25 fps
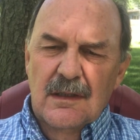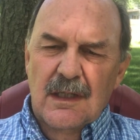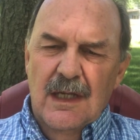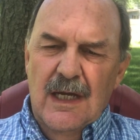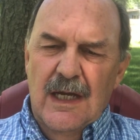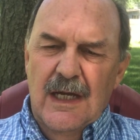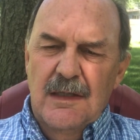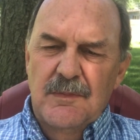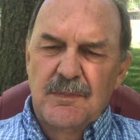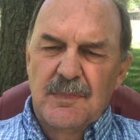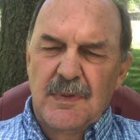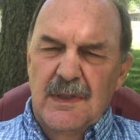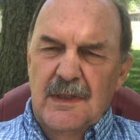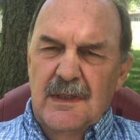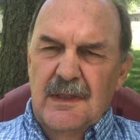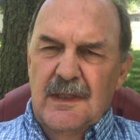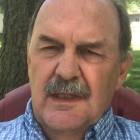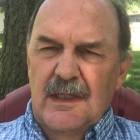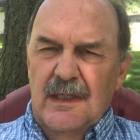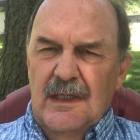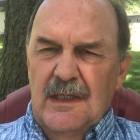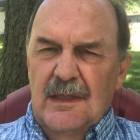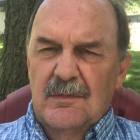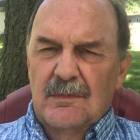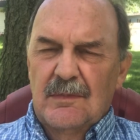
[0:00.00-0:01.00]
I
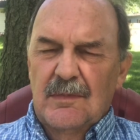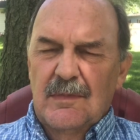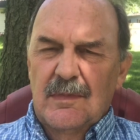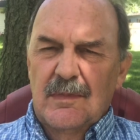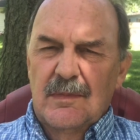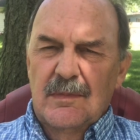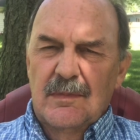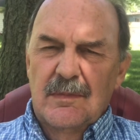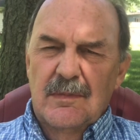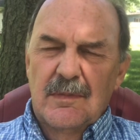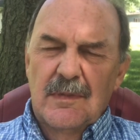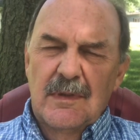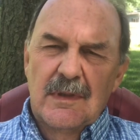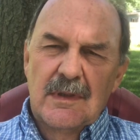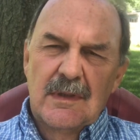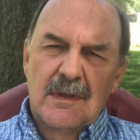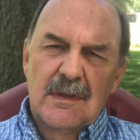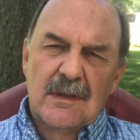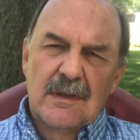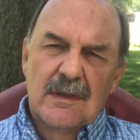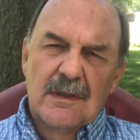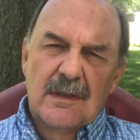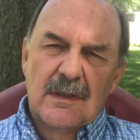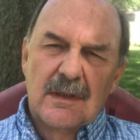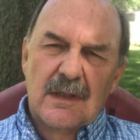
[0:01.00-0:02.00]
became
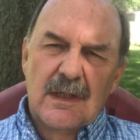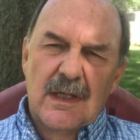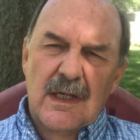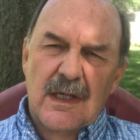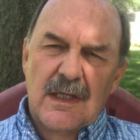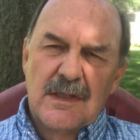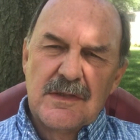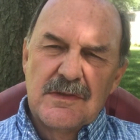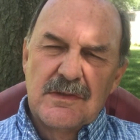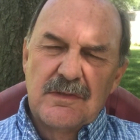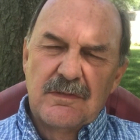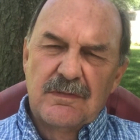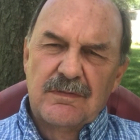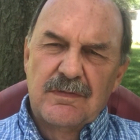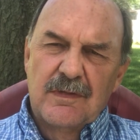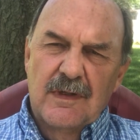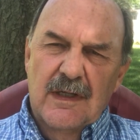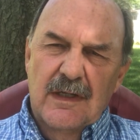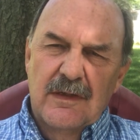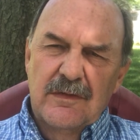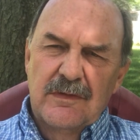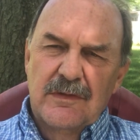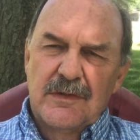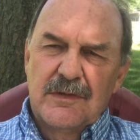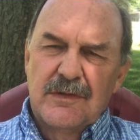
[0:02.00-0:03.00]
as a
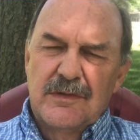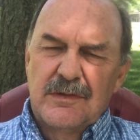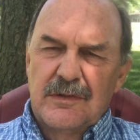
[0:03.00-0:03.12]
father